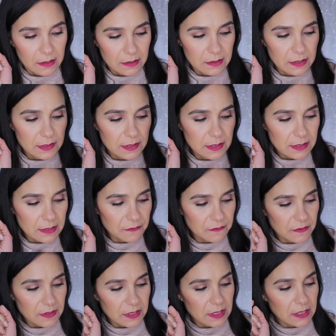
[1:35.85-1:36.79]
this is a
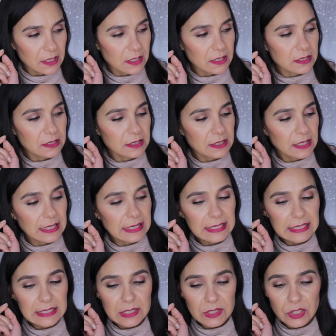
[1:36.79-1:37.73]

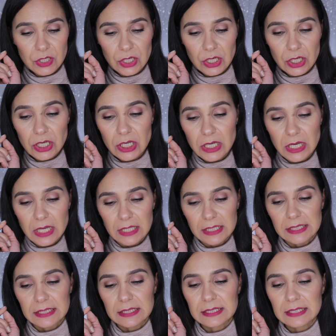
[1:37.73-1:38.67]
cleanser.
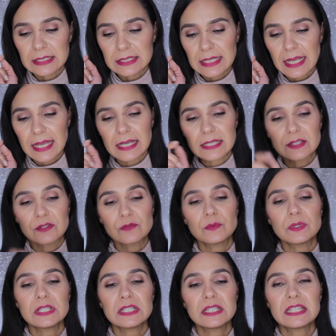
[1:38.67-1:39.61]
The next
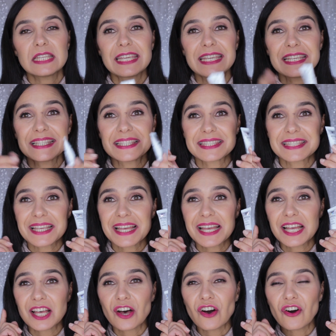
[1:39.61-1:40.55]
one is
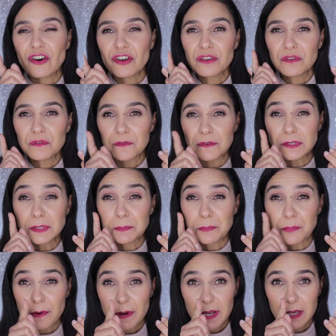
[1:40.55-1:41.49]
the
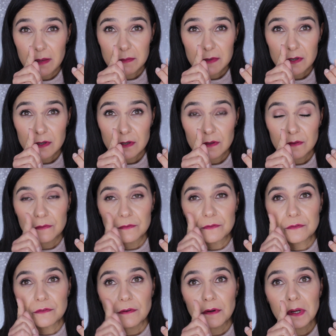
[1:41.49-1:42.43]
oil-free primer
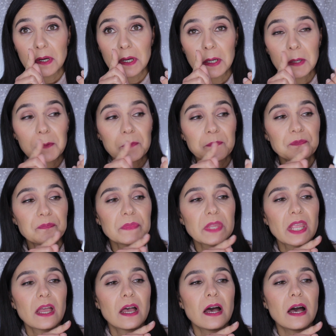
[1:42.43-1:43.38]
from
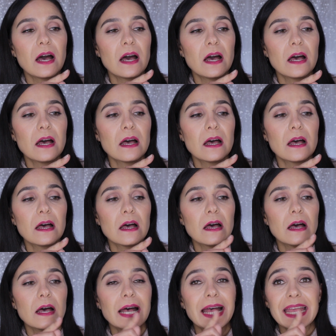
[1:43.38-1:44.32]

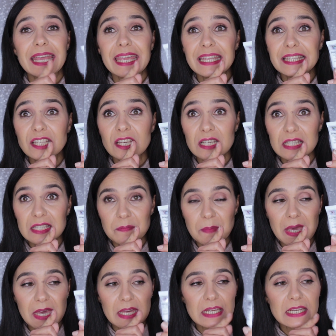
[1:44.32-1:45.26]
It
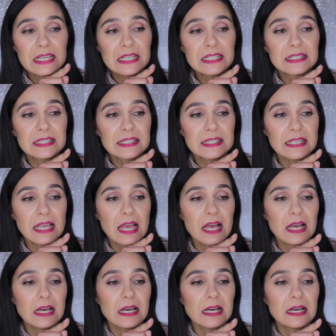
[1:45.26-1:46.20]
Cosmetics,
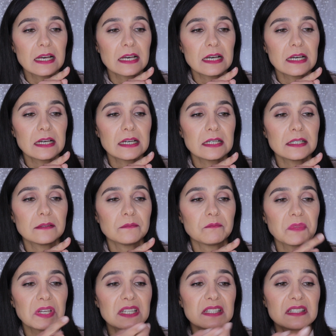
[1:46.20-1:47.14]
and
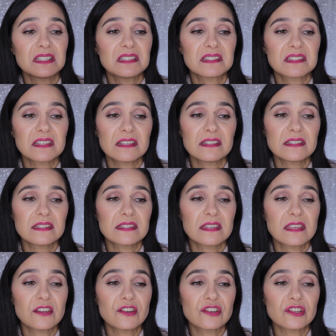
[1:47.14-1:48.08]
it says
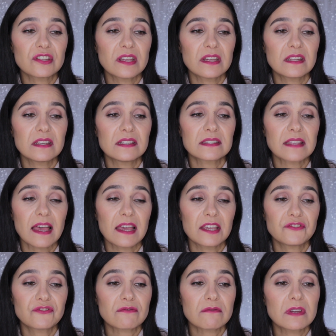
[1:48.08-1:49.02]
here that it's
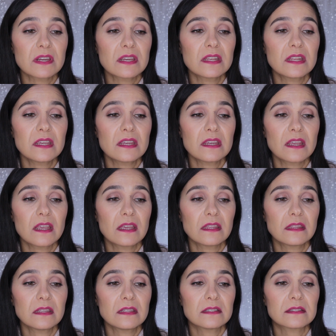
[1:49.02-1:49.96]
hydrating
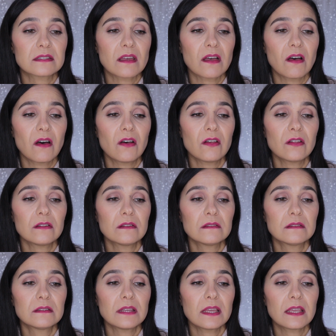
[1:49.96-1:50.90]
and it's an
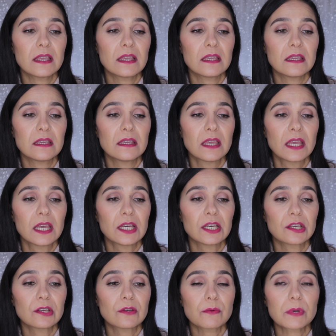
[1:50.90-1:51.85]
all-day
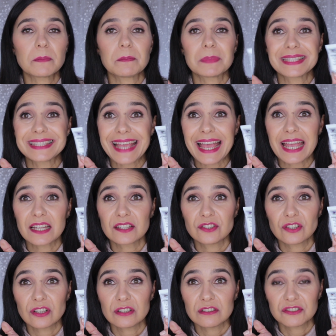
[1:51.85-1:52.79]
grip
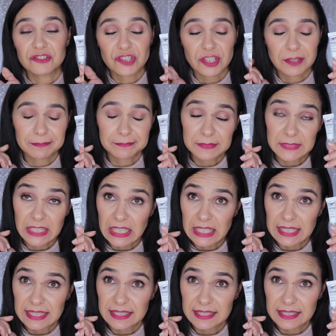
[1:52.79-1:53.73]
technology.
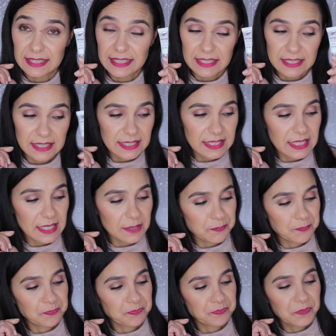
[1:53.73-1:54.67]
Let's see.
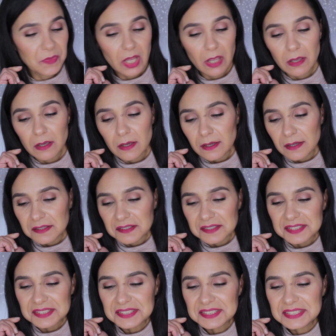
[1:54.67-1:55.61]

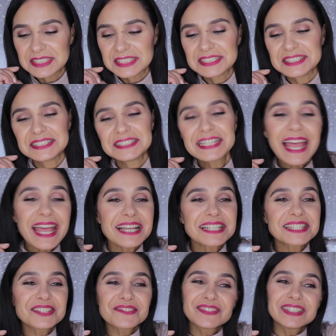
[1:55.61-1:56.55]
The
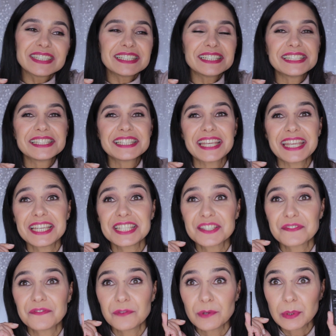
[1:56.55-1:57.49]
next one
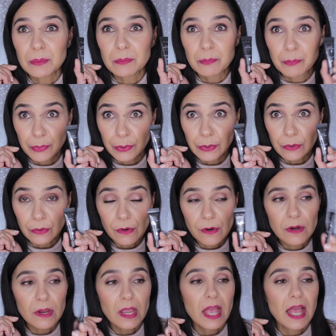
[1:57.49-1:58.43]
is from
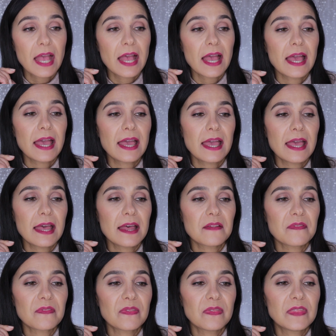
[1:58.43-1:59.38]
Pure,
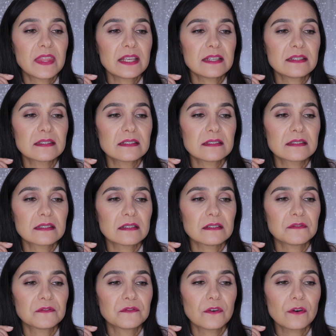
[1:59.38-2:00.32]
and this is
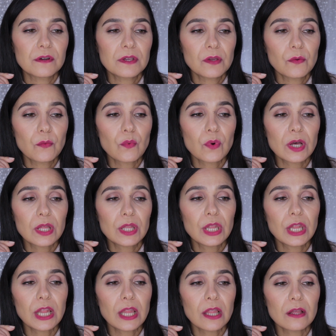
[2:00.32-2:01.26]
a
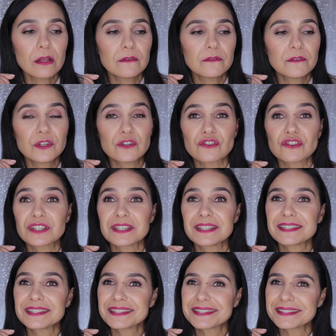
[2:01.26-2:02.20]
4-in-1 Love Your
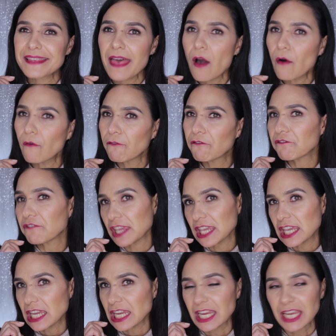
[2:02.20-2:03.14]

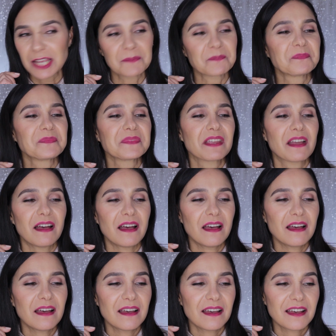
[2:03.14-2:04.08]
Selfie
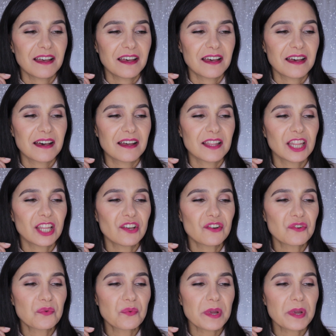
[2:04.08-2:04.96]
long